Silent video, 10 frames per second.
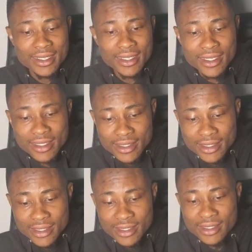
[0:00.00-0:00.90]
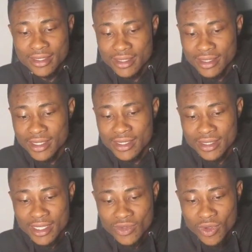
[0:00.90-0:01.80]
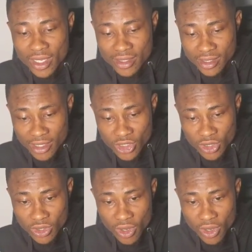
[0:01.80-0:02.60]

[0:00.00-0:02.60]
is this network extension.